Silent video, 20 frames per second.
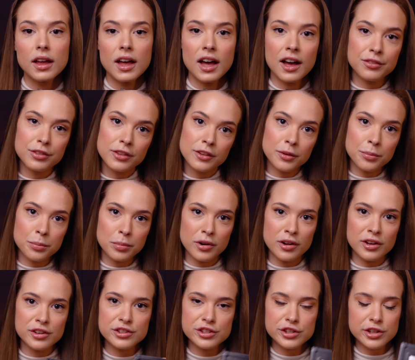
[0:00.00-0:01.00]
After the
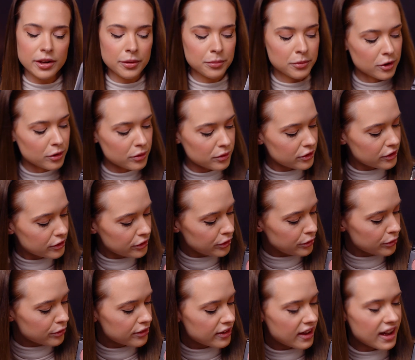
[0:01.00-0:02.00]
brush, I'm going to
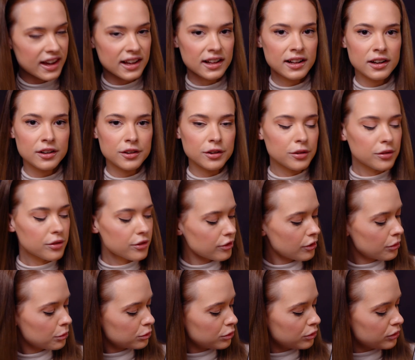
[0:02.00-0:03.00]
use highlighter.
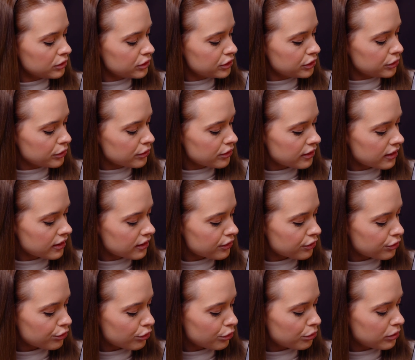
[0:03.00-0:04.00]
So I'm going to use this
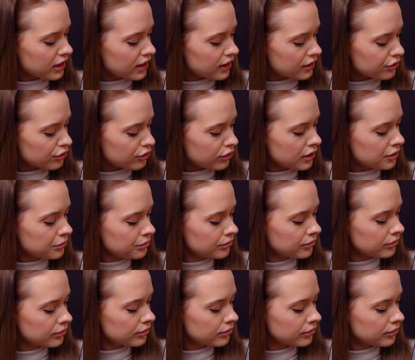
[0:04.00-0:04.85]
So Extra.